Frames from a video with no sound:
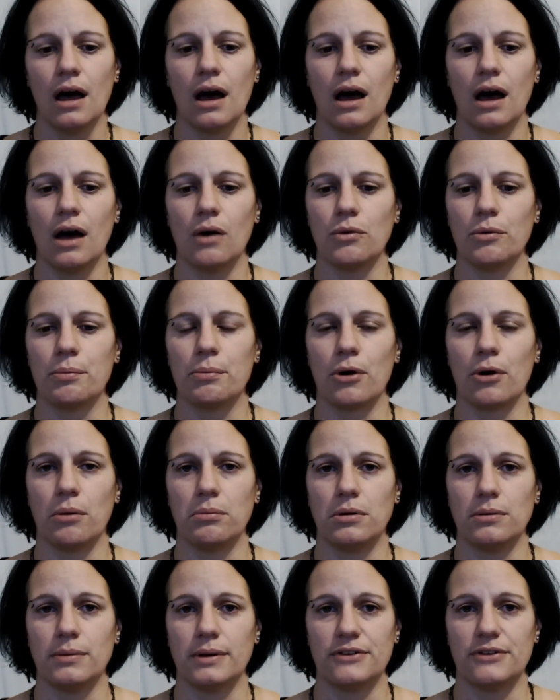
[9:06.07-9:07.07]
I would
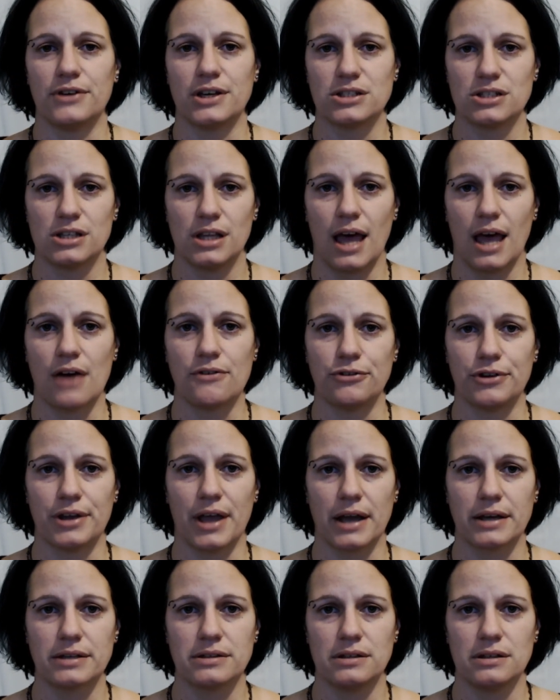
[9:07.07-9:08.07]
probably eventually have
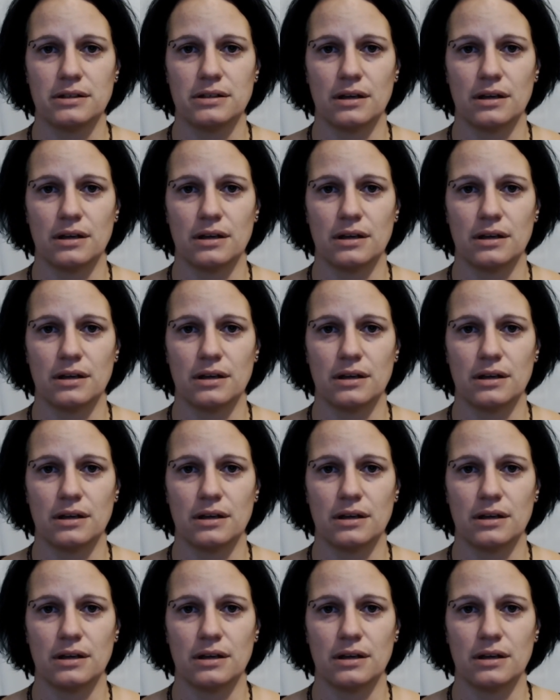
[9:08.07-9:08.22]
reacted,